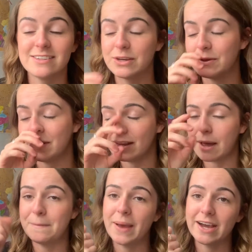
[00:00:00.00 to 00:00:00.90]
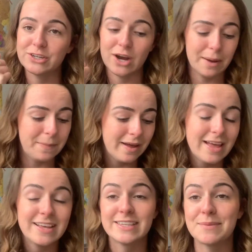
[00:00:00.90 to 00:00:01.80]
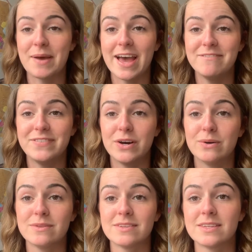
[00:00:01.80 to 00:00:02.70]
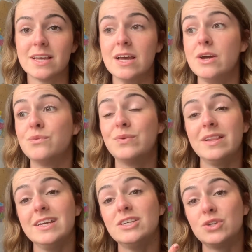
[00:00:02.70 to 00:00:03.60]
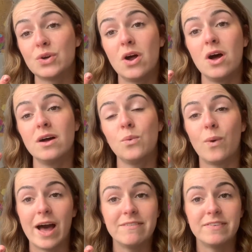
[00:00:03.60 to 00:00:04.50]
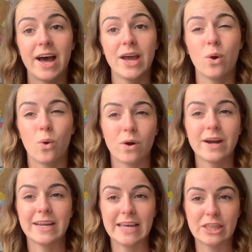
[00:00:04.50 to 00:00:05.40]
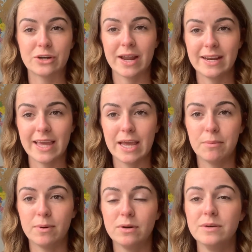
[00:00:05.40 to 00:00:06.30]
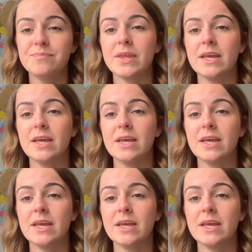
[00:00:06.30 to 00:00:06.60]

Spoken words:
So you need a backdrop, some headphones, really strong Wi-Fi or an Ethernet cable,